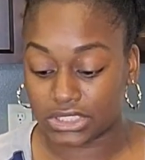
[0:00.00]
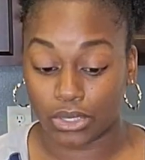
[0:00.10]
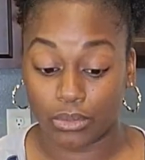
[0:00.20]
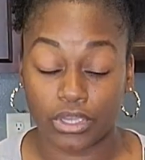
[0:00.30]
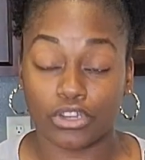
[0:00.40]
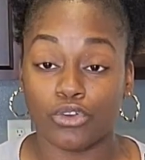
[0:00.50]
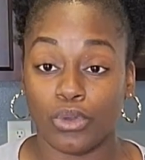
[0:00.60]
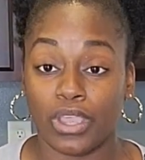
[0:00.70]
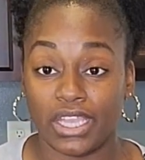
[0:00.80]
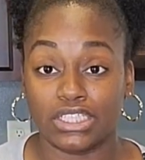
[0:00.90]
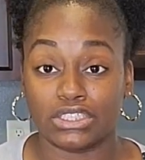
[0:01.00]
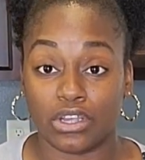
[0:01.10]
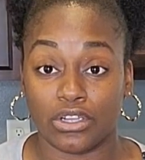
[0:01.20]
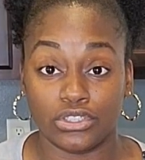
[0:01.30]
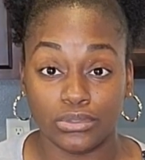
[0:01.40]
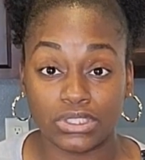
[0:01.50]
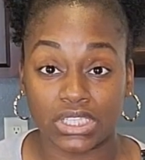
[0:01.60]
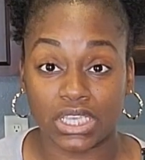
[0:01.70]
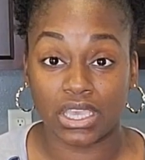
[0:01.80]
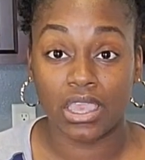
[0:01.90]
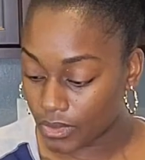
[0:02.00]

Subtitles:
So we're gonna go ahead and start juicing.